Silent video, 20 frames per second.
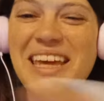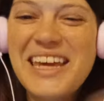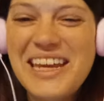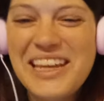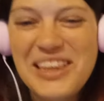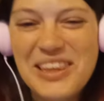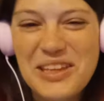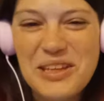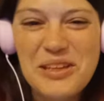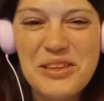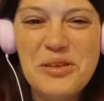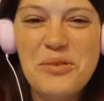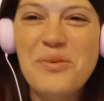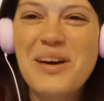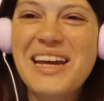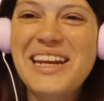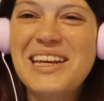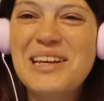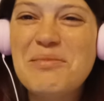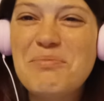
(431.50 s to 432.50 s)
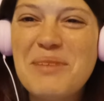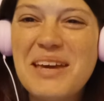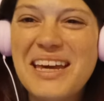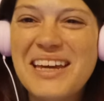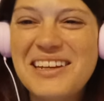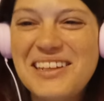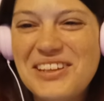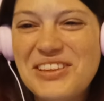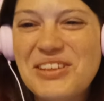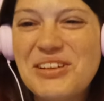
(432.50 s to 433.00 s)
playing the, the wedding
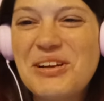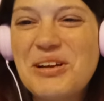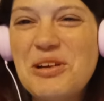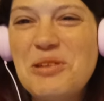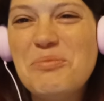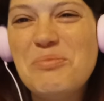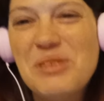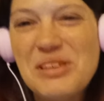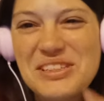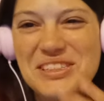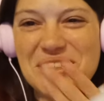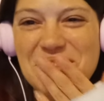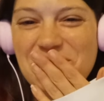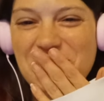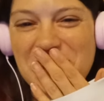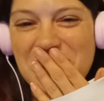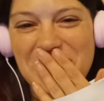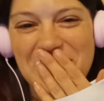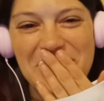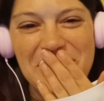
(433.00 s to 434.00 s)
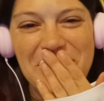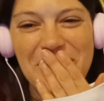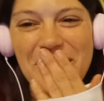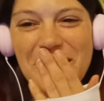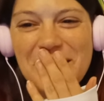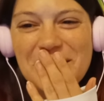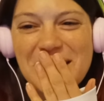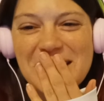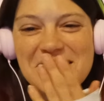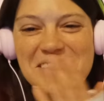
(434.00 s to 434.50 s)
band in their own music video.
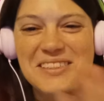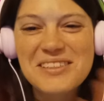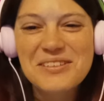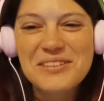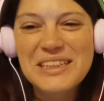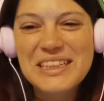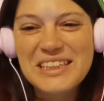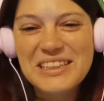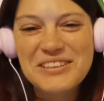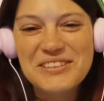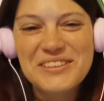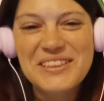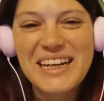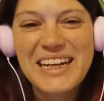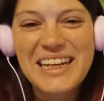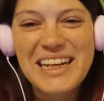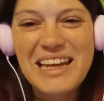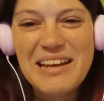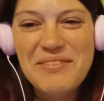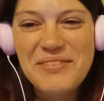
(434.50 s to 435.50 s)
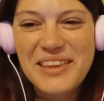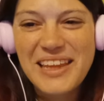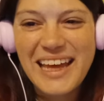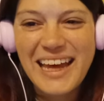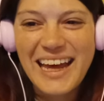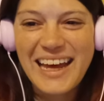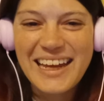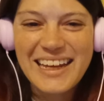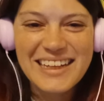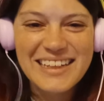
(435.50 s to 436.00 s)
Oh, that's so cute. I love
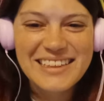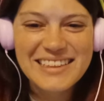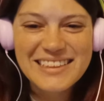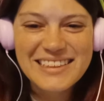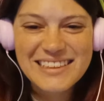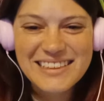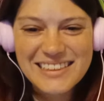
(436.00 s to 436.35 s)
that.